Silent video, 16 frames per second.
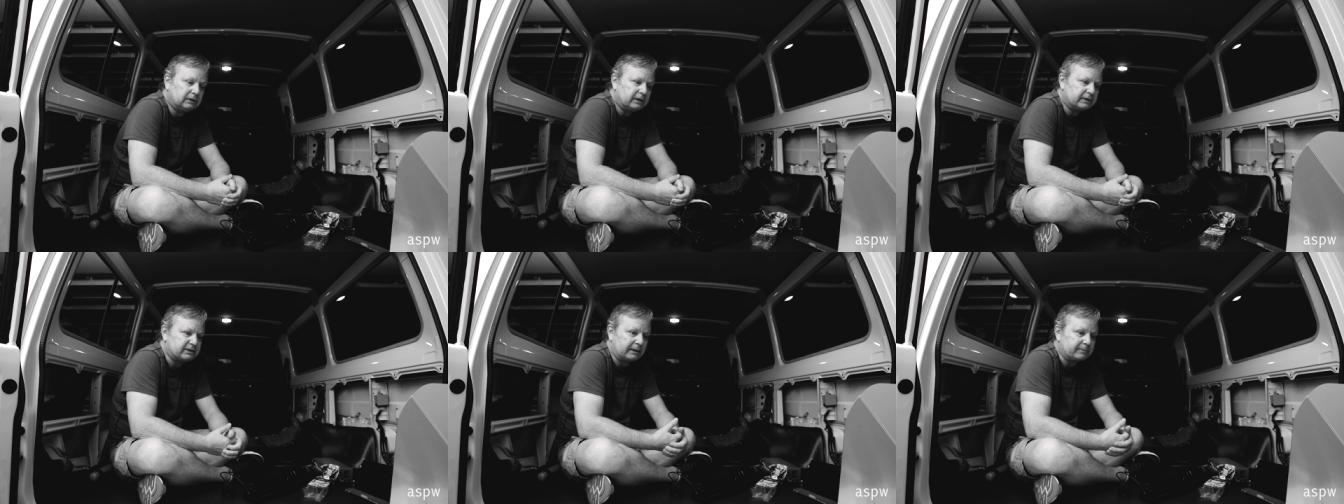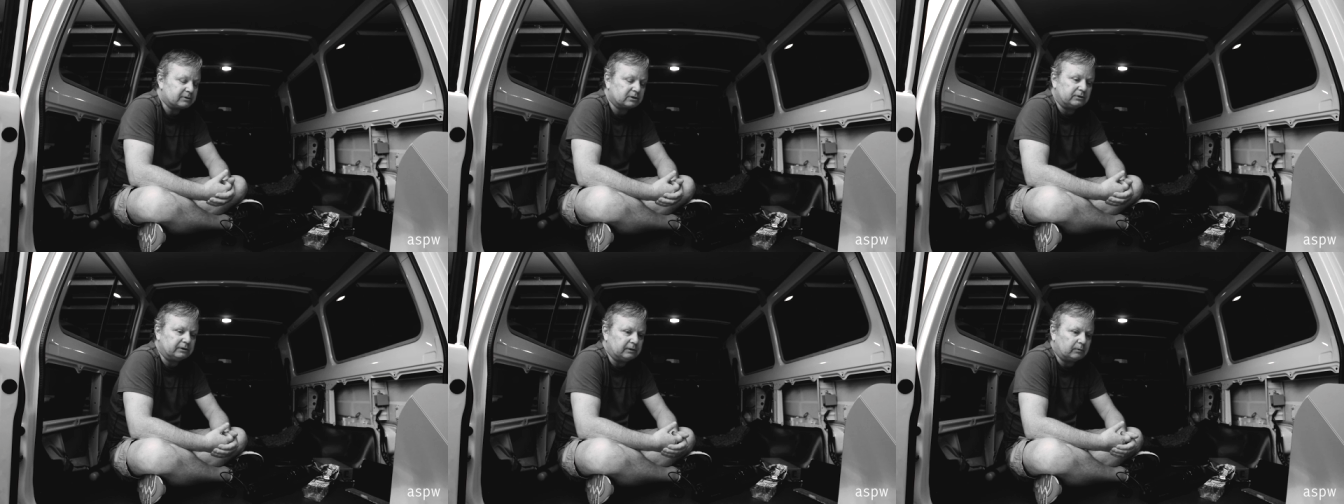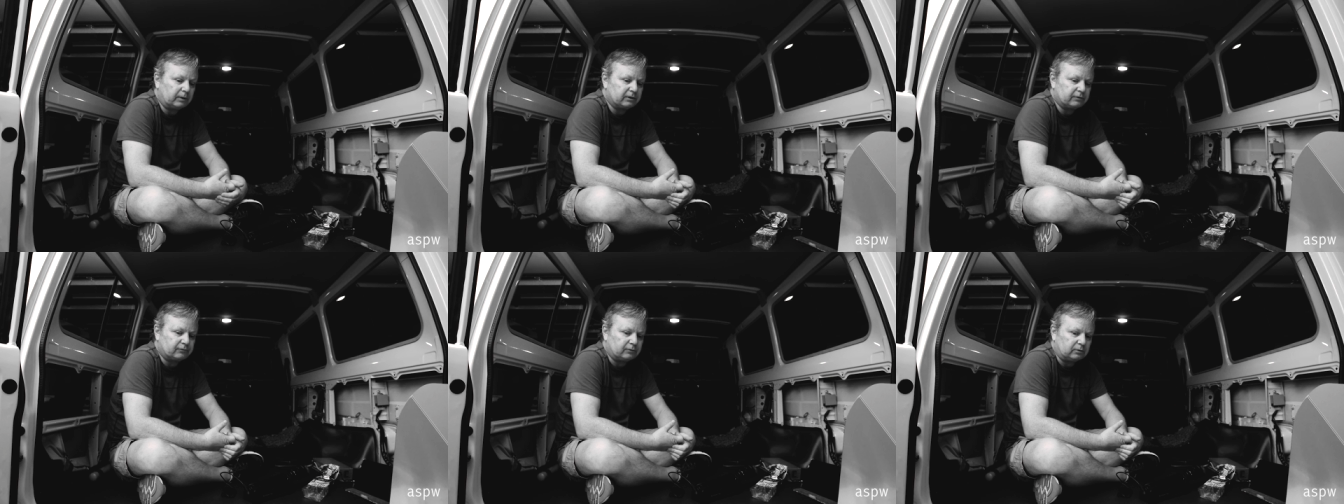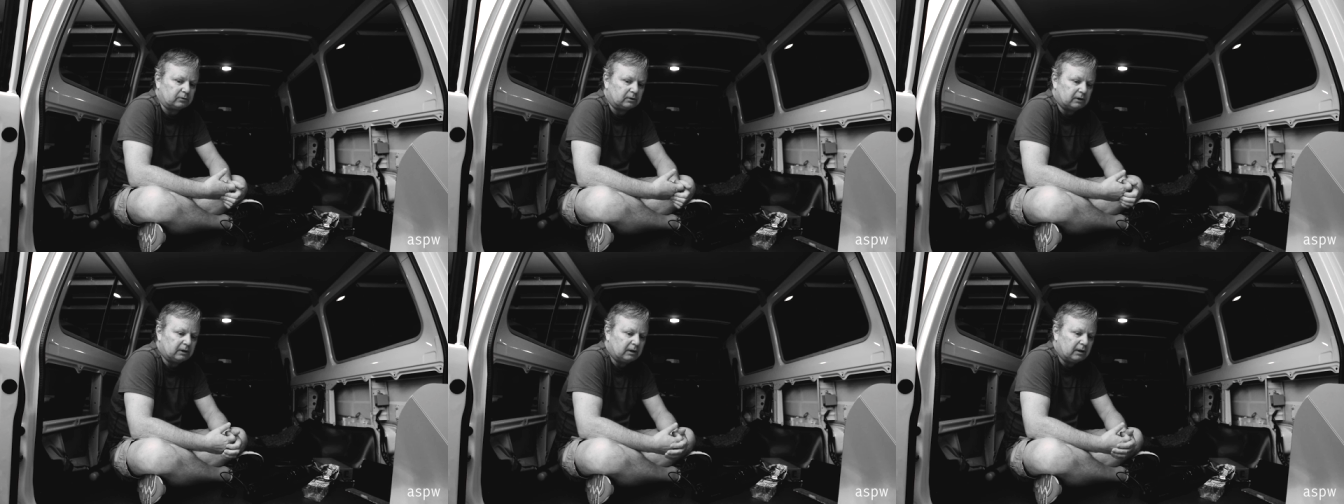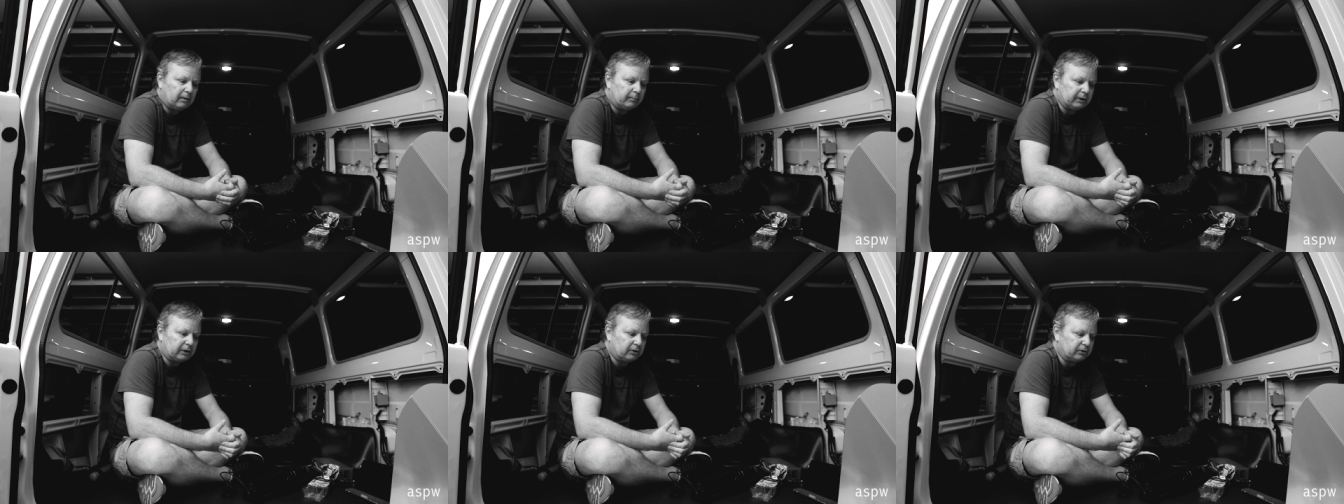It's absolutely wonderful
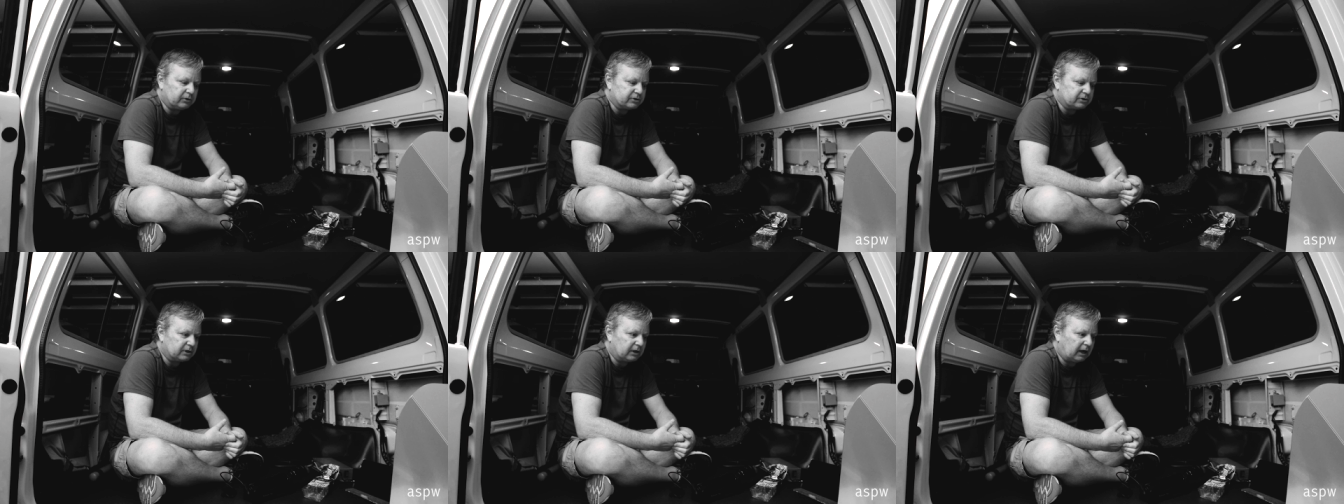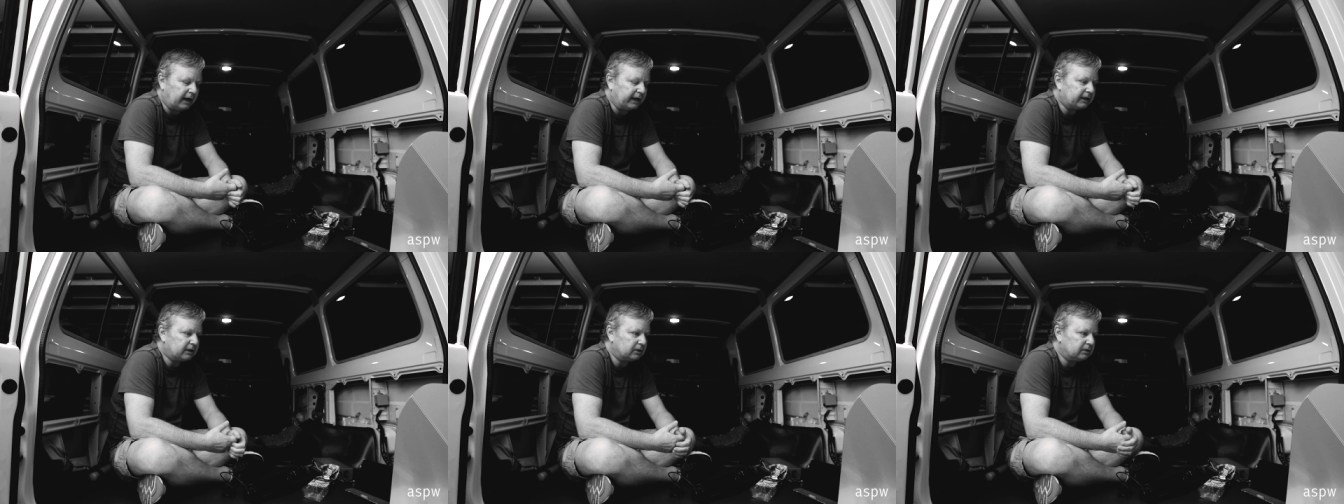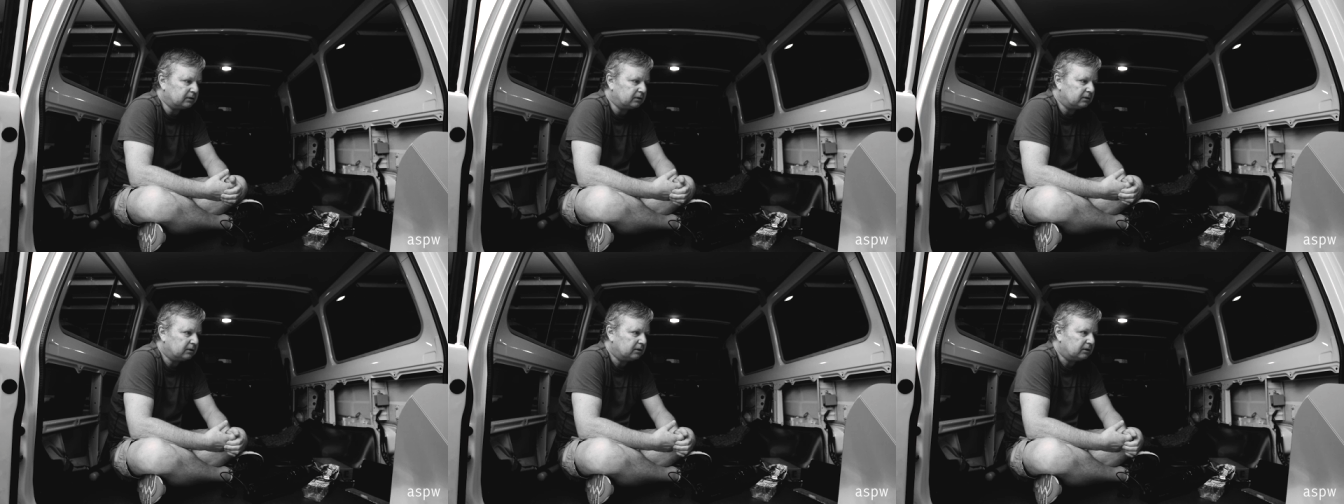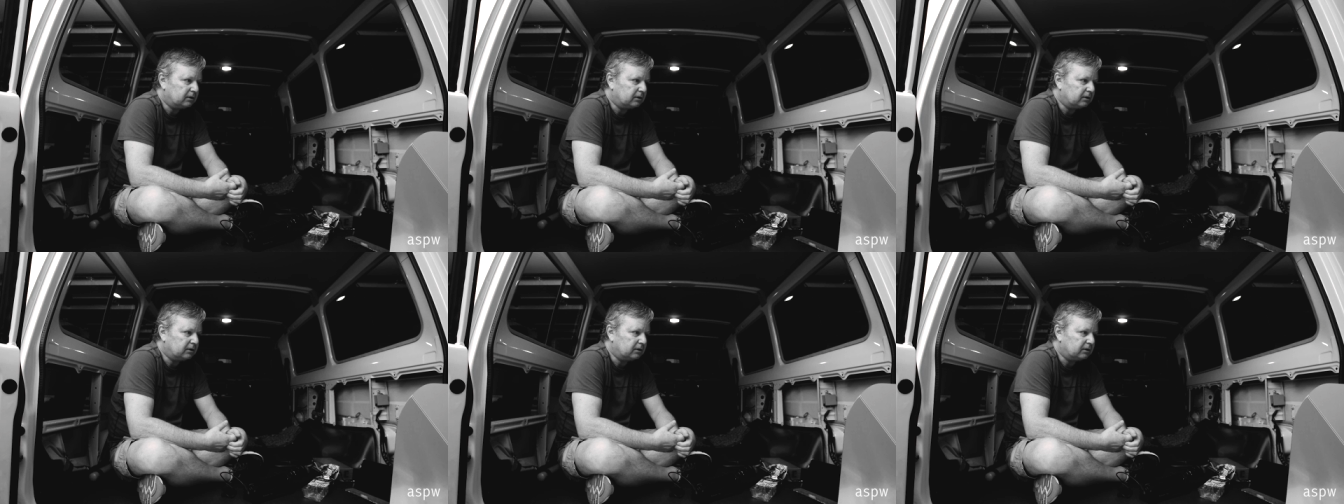because I can